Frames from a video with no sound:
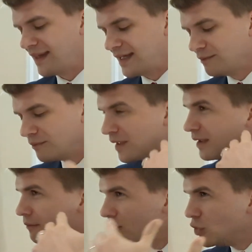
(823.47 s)
They
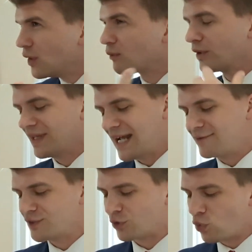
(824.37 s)
you really
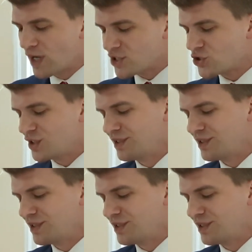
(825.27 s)
have to question